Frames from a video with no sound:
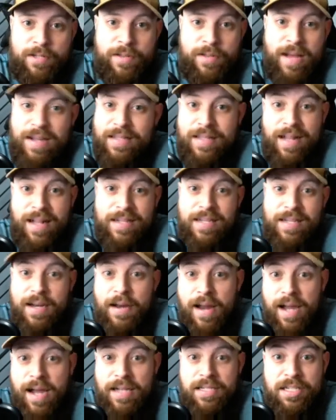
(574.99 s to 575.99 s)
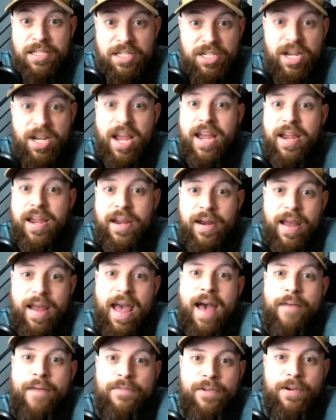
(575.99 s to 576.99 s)
So that's a nice chain
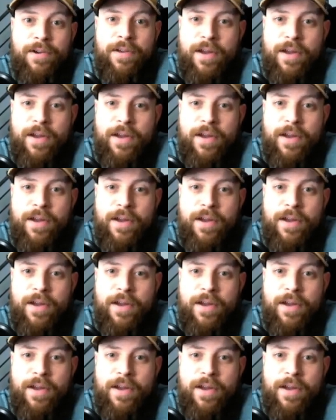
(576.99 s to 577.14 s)
after,